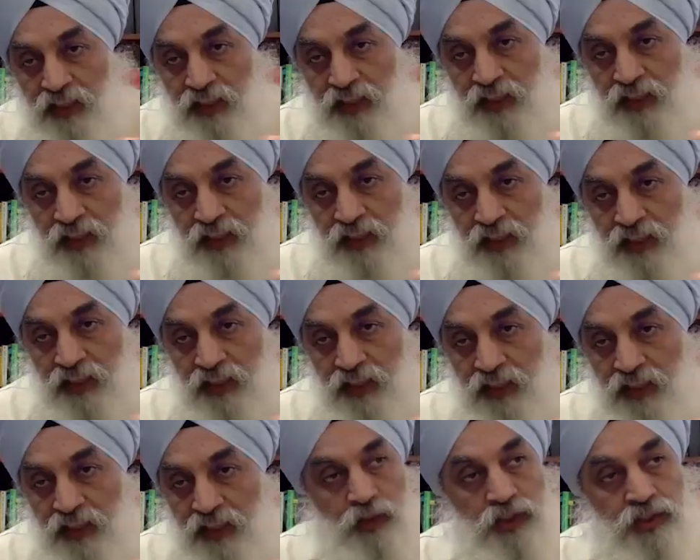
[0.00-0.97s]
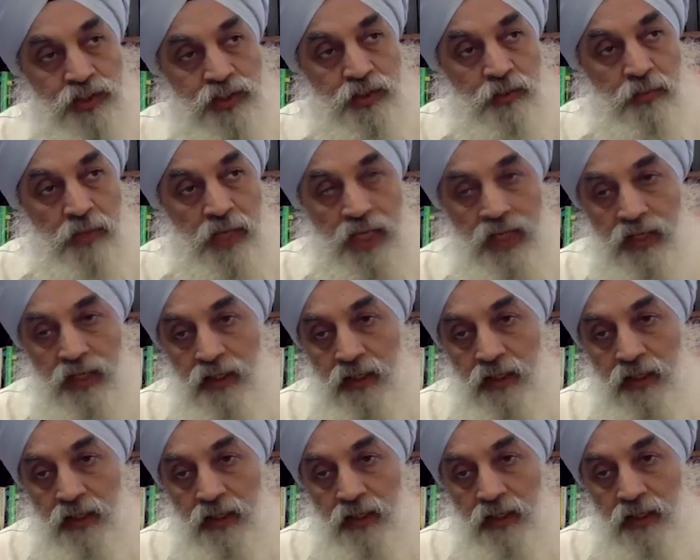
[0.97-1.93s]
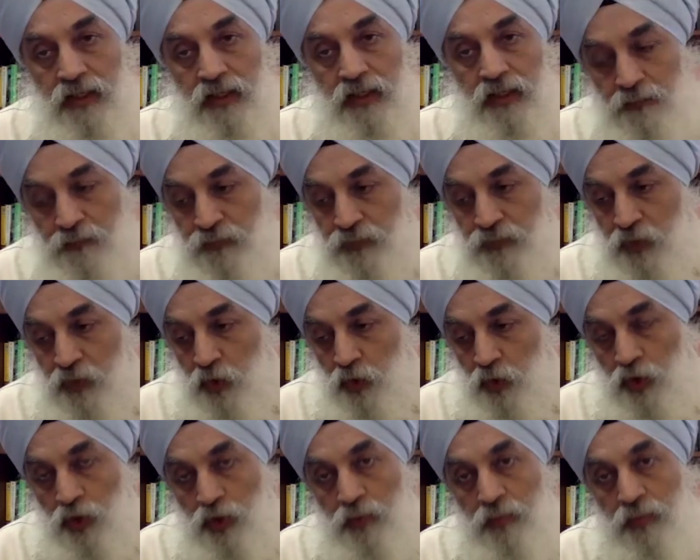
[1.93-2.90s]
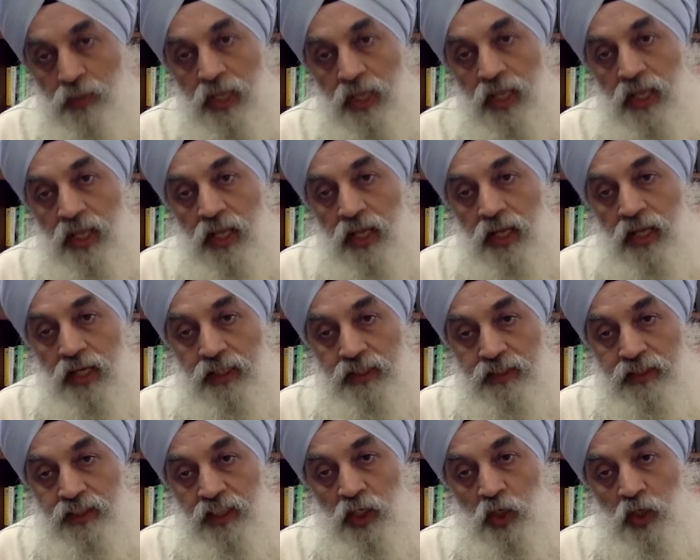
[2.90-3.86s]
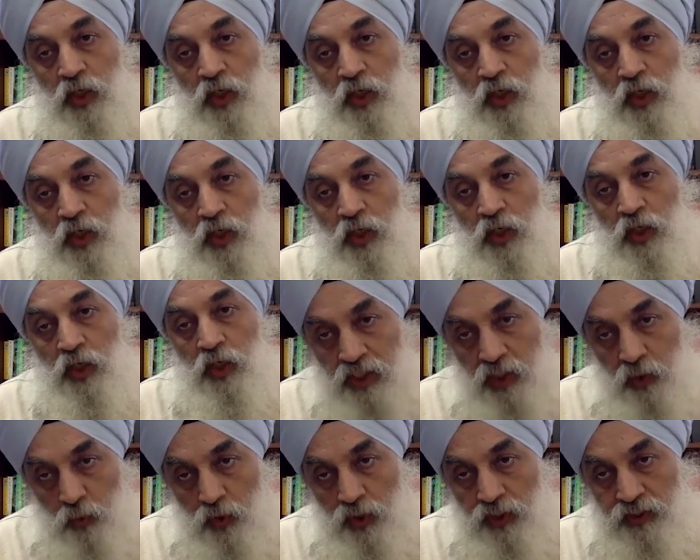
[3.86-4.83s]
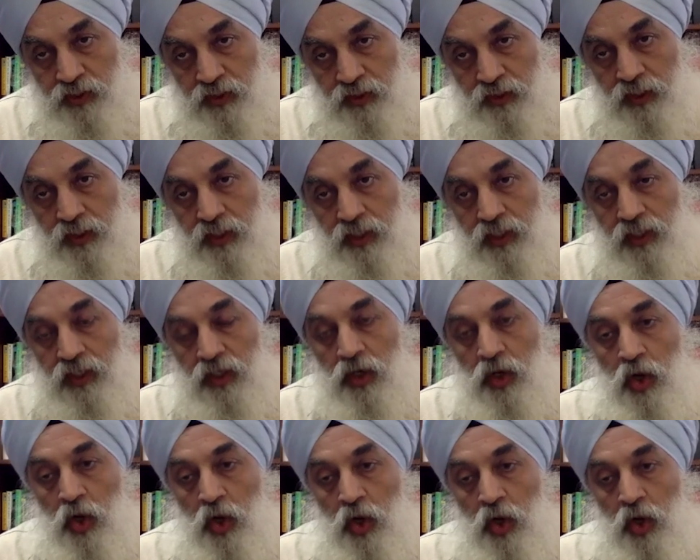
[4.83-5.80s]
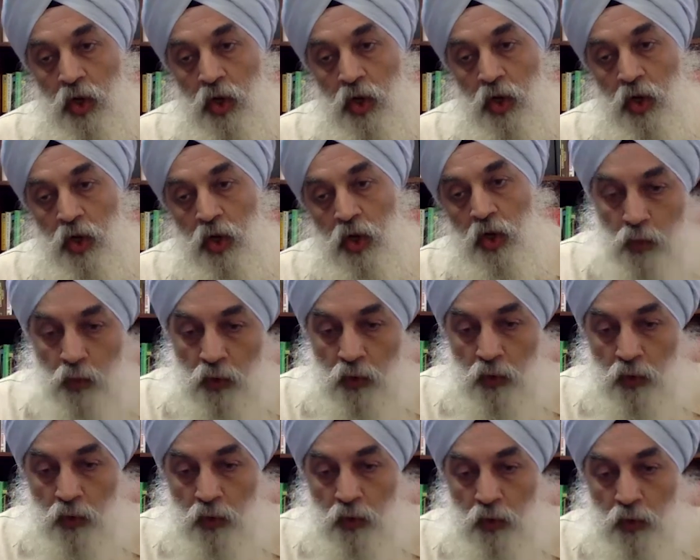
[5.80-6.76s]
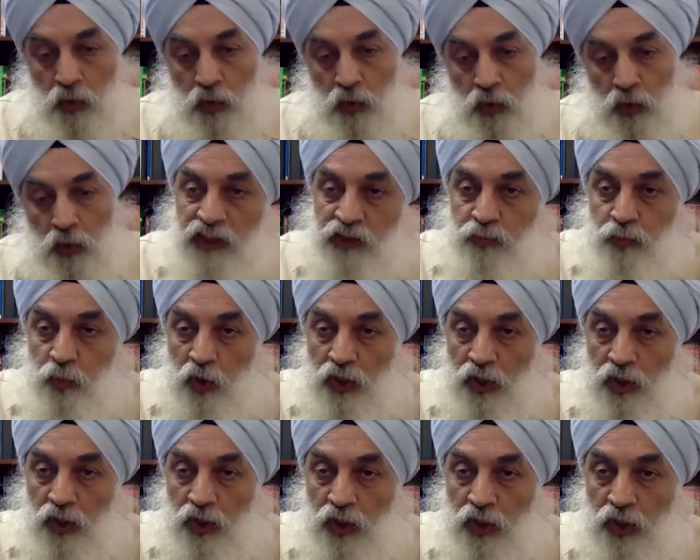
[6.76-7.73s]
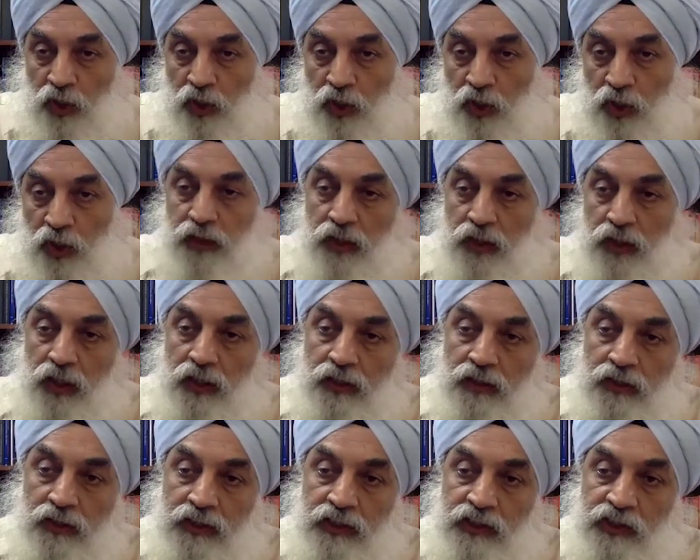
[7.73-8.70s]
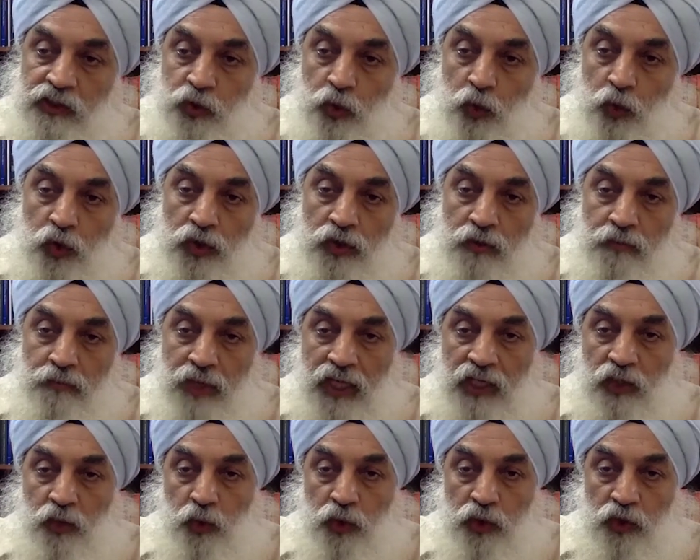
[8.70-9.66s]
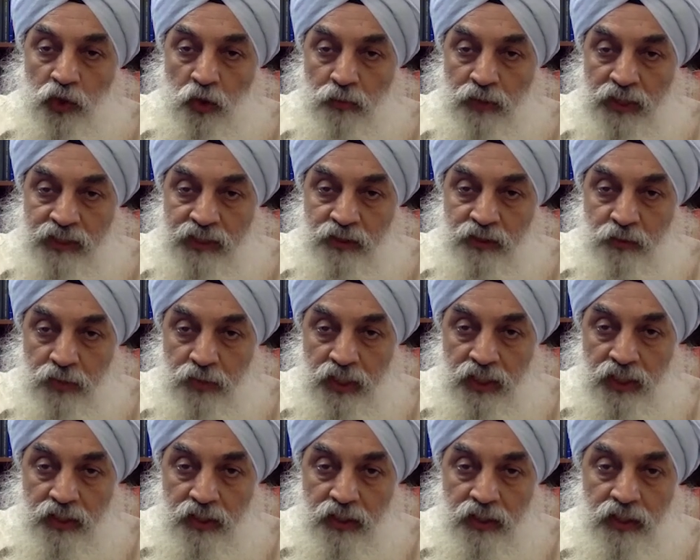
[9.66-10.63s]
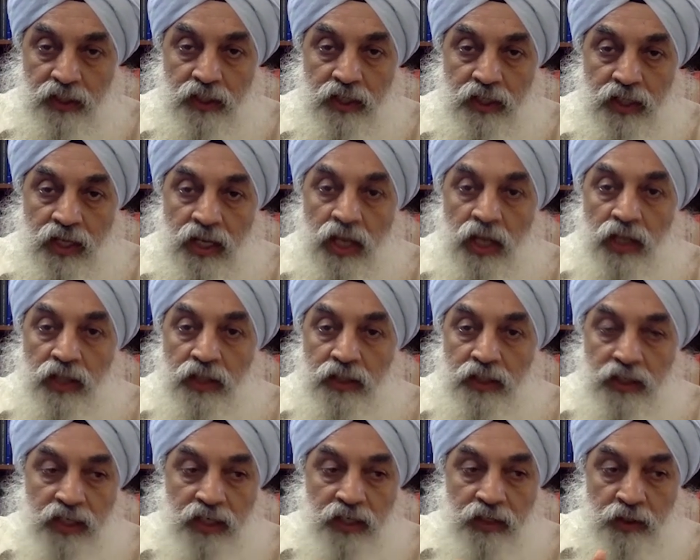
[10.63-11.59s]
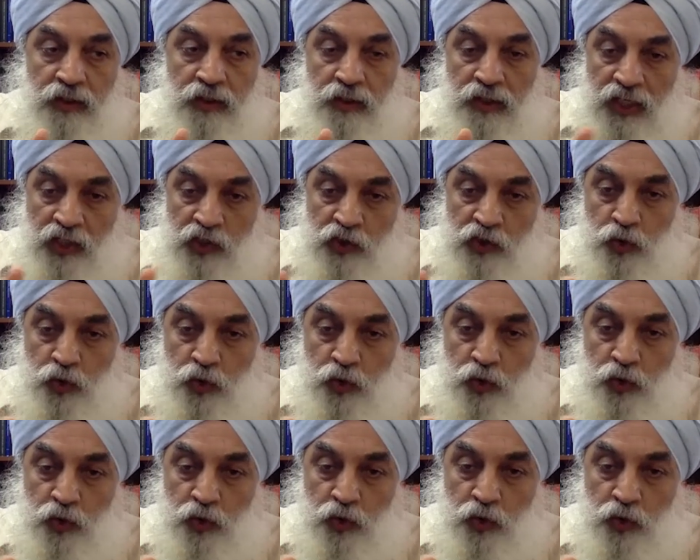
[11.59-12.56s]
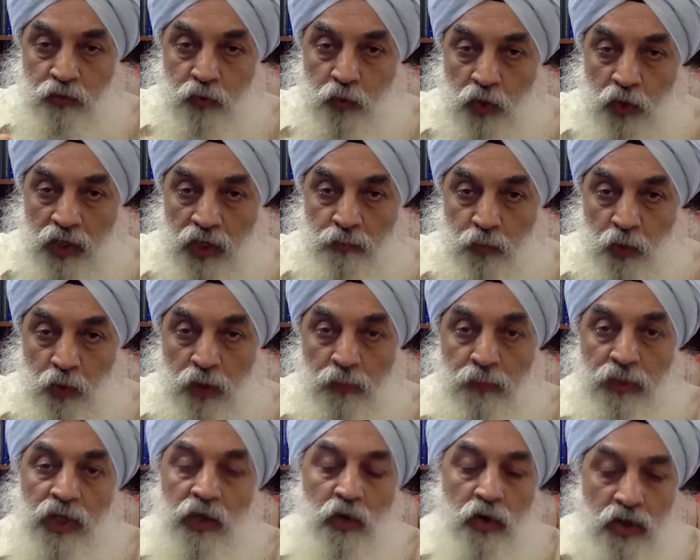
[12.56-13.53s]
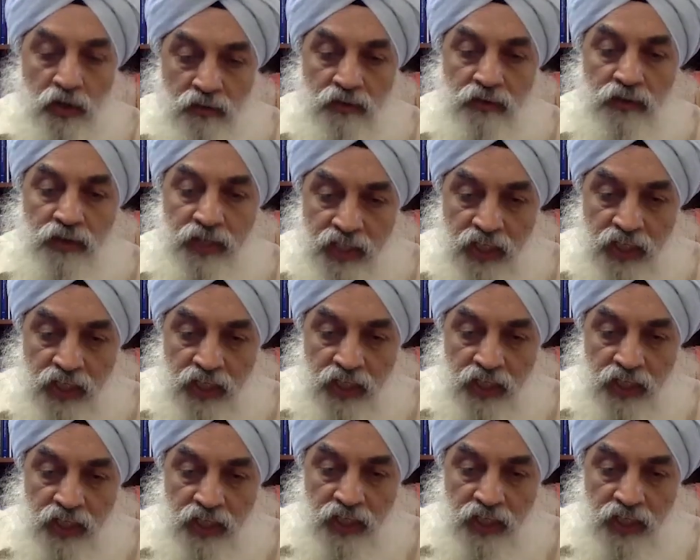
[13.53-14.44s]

as bad as uh, Japan and um, Europe, it's still lower than what it was earlier. So while these policies restored macroeconomic stability, they ensured somewhat full employment or near full